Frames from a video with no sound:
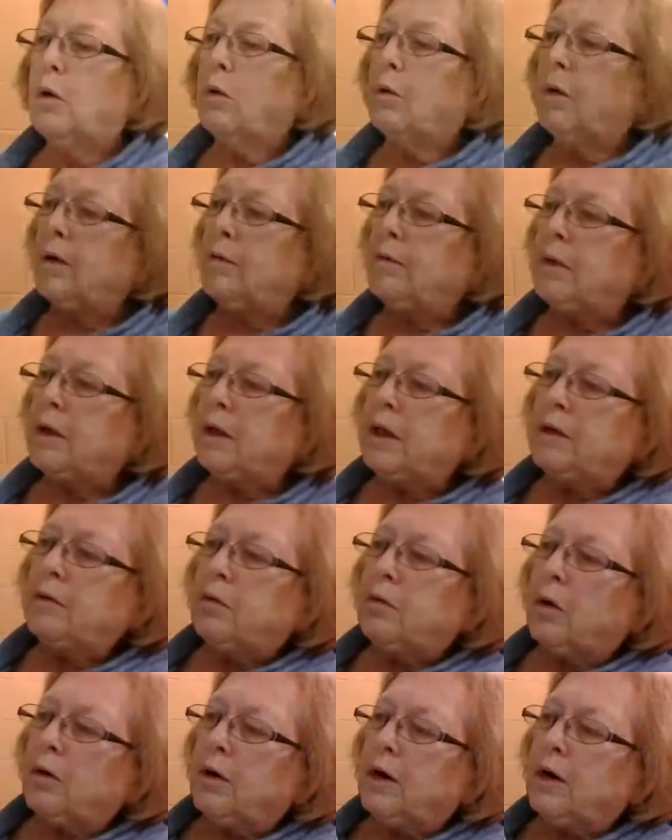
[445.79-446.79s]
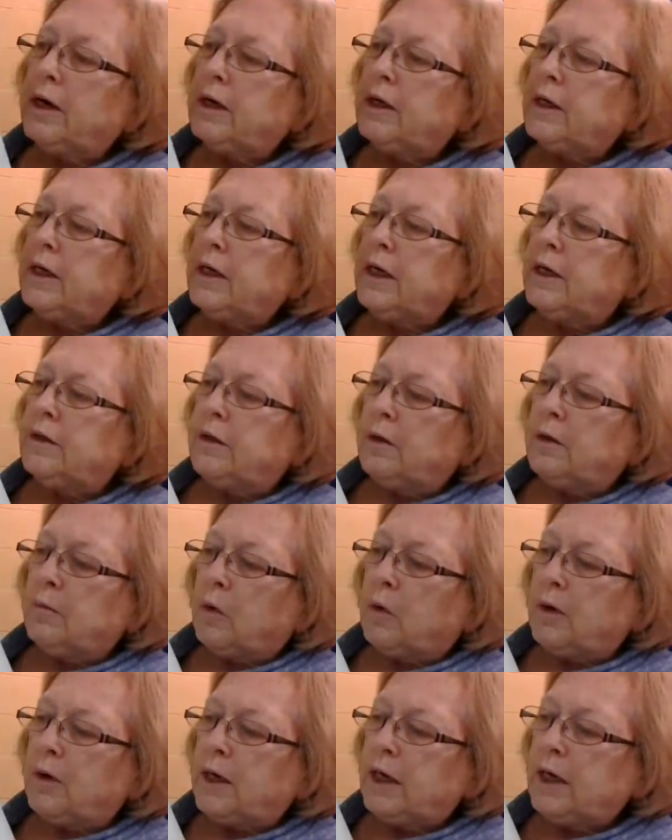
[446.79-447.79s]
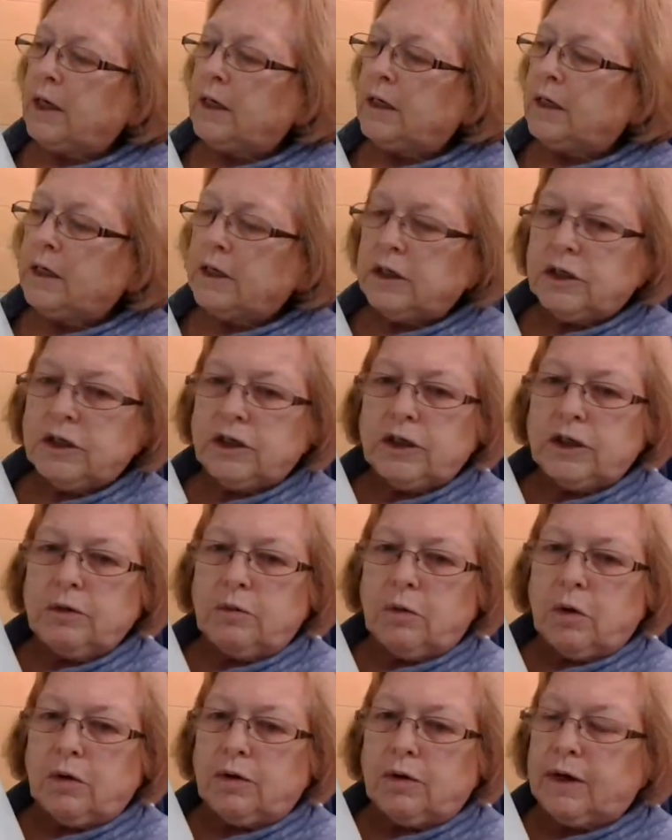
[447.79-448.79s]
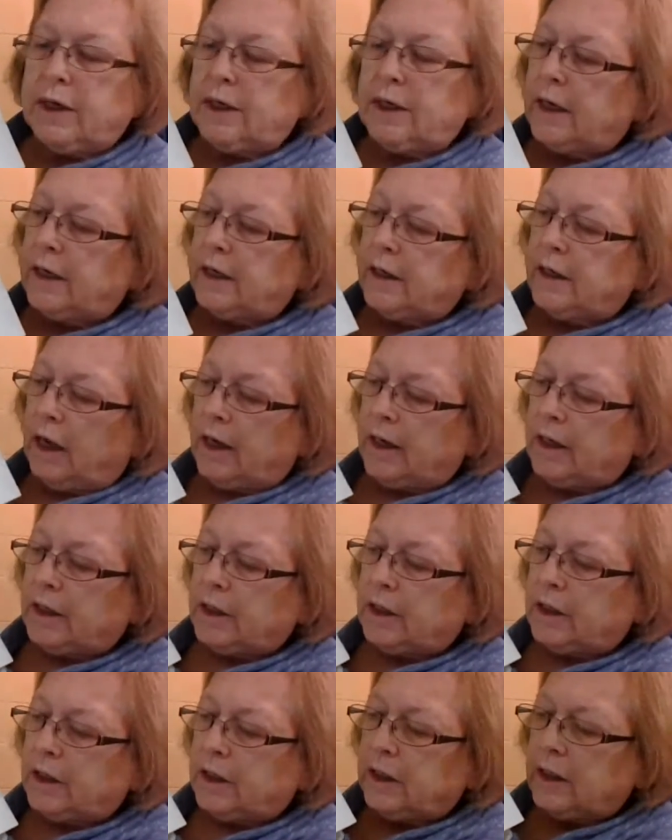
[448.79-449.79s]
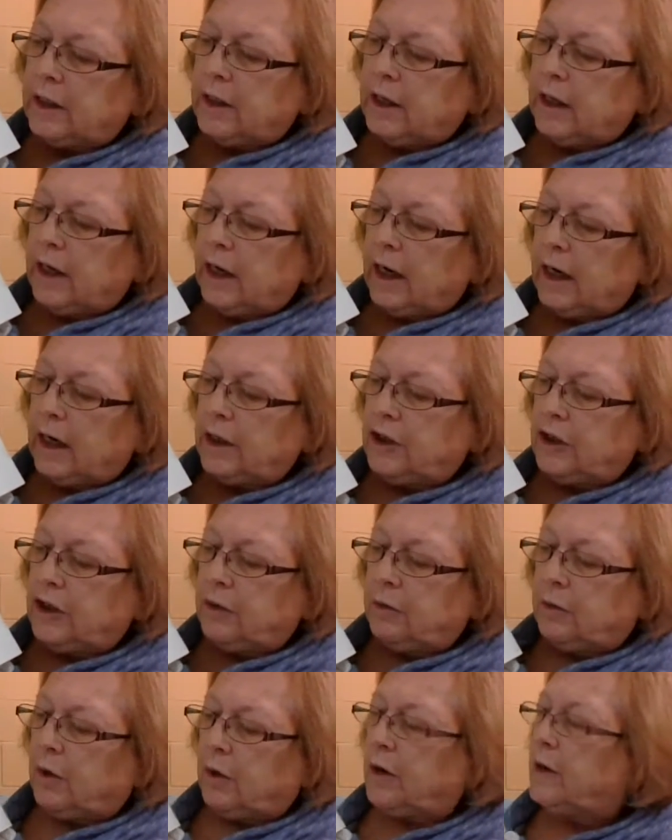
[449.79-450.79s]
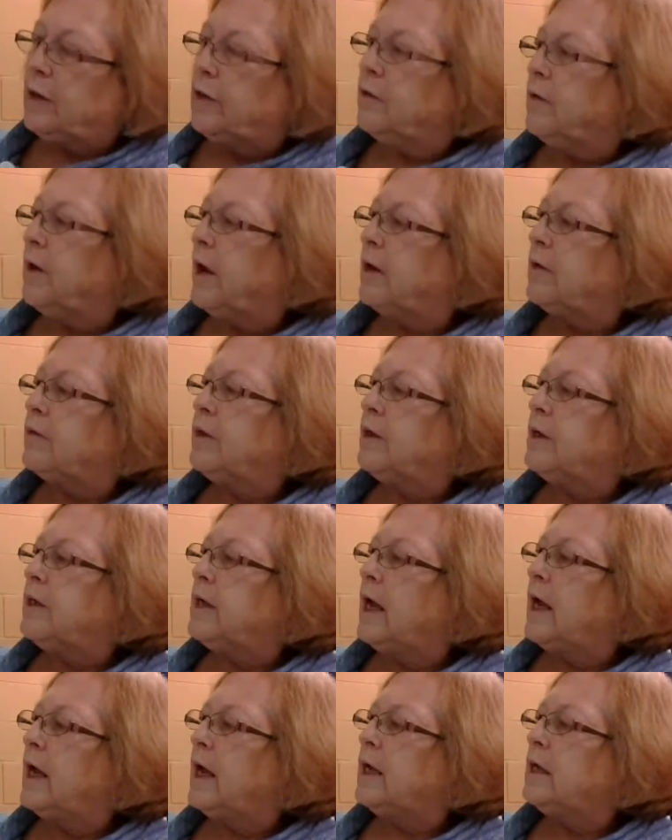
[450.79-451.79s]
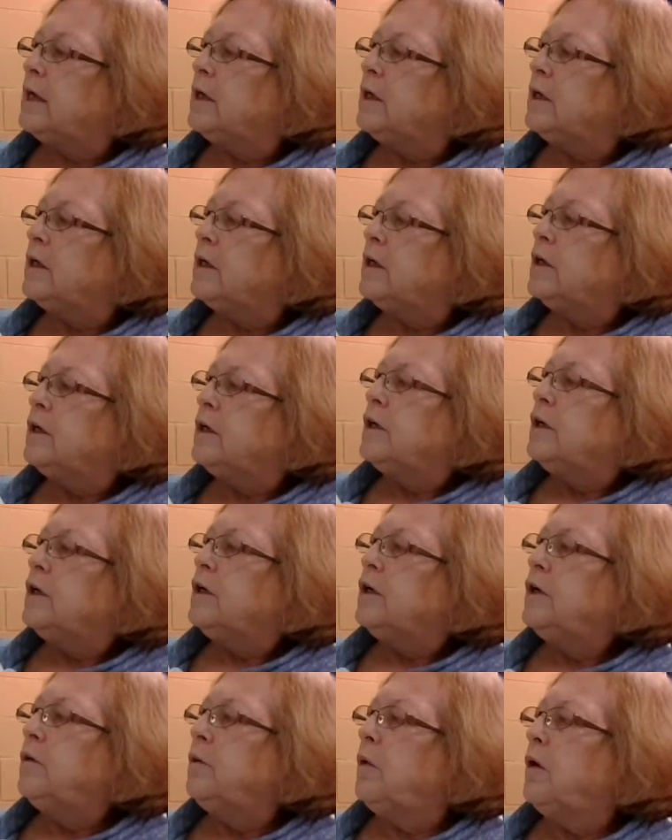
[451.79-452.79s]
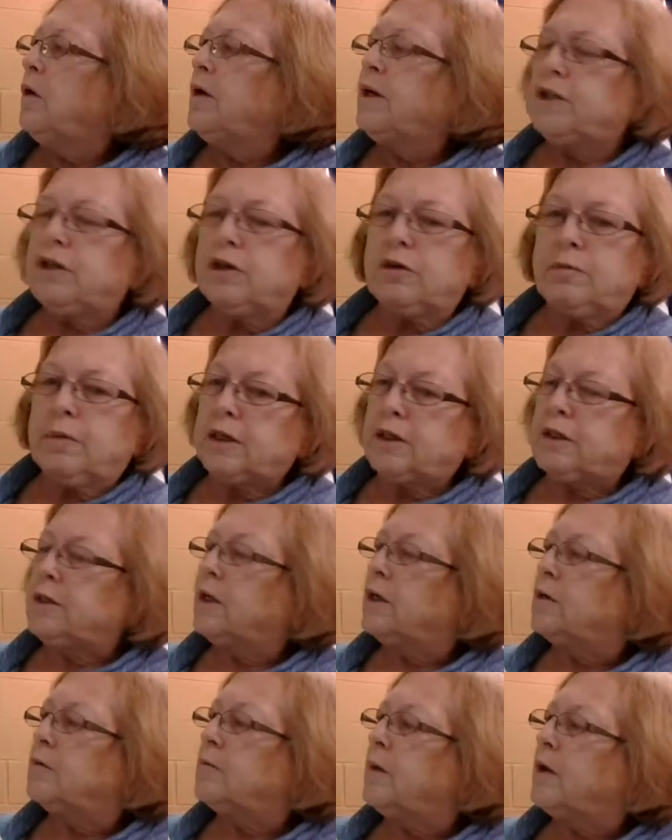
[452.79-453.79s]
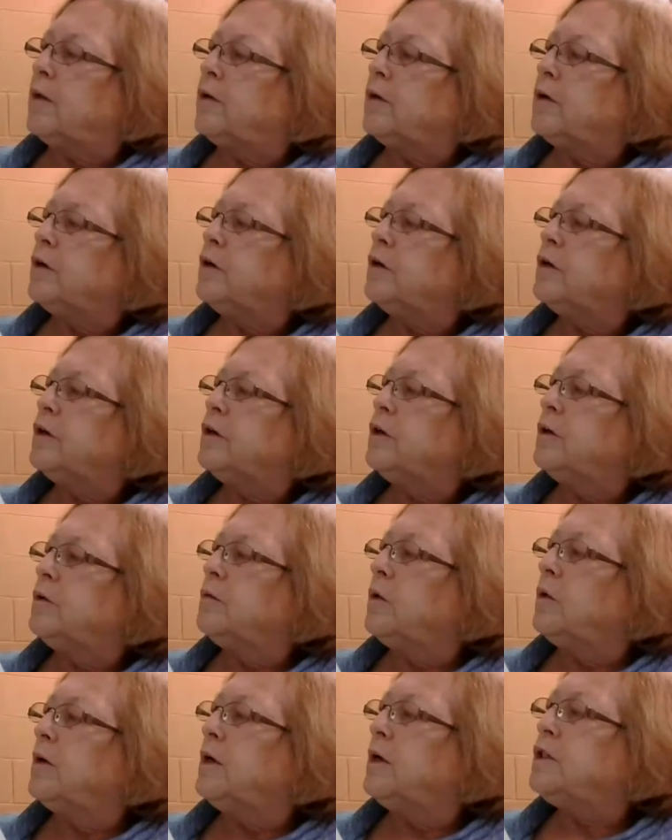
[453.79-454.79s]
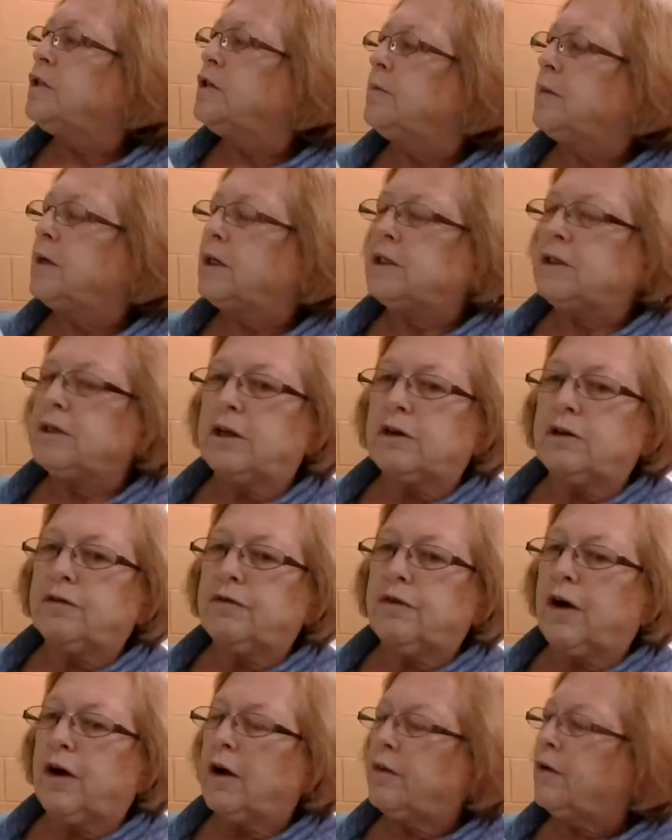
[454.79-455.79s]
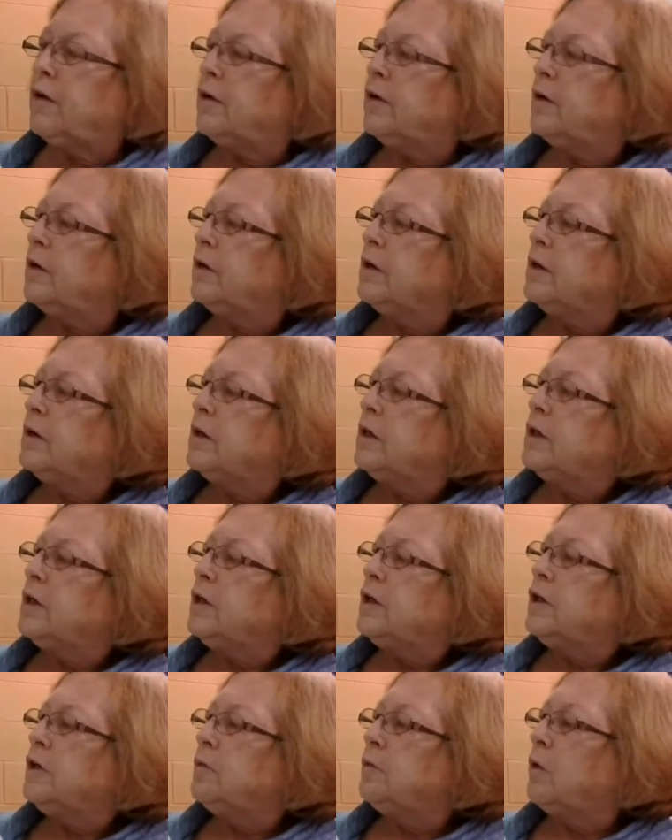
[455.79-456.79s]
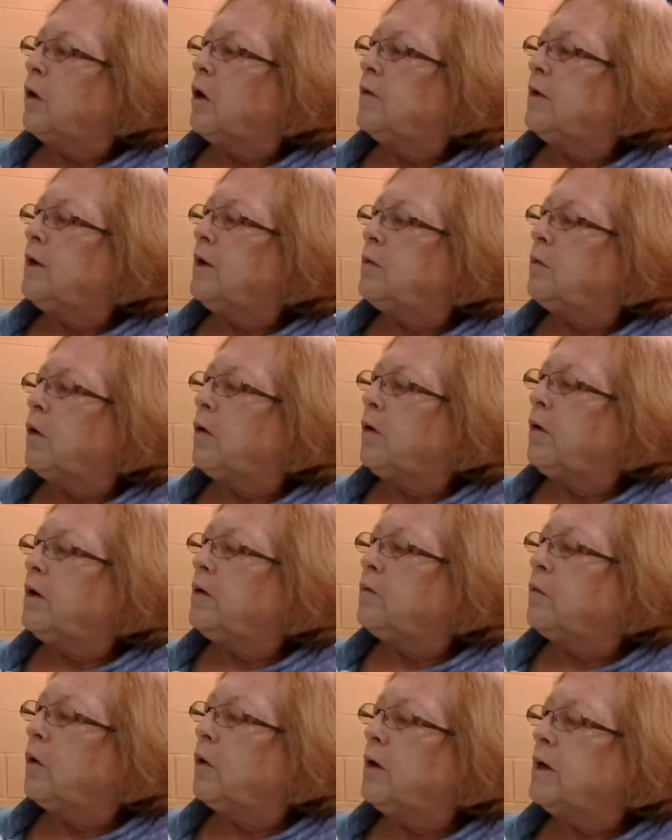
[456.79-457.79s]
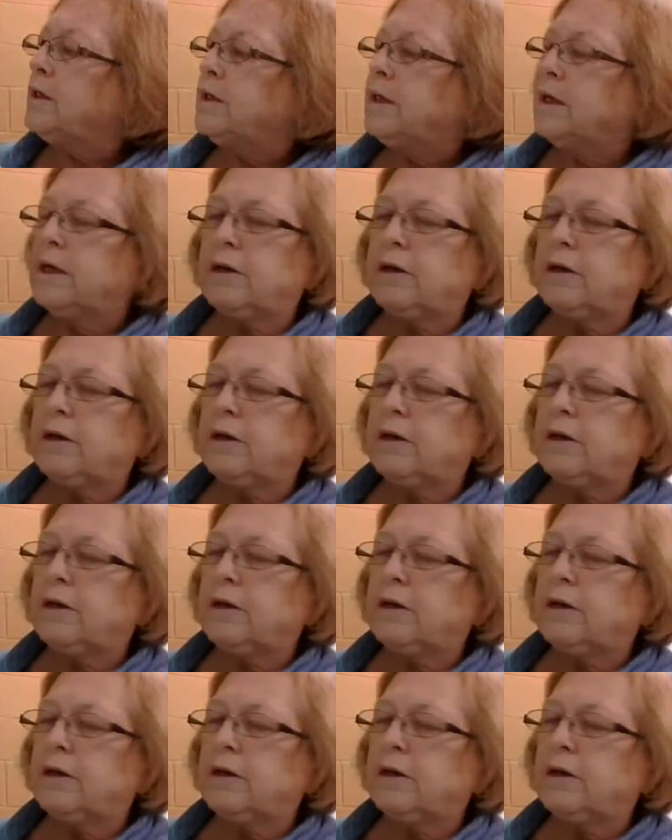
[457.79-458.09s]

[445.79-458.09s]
Wimberly worried in the morning, she worried at night, and she worried throughout the day. You worry too much, said her mother. You worry too much, said her father. Worry, worry, worry, said her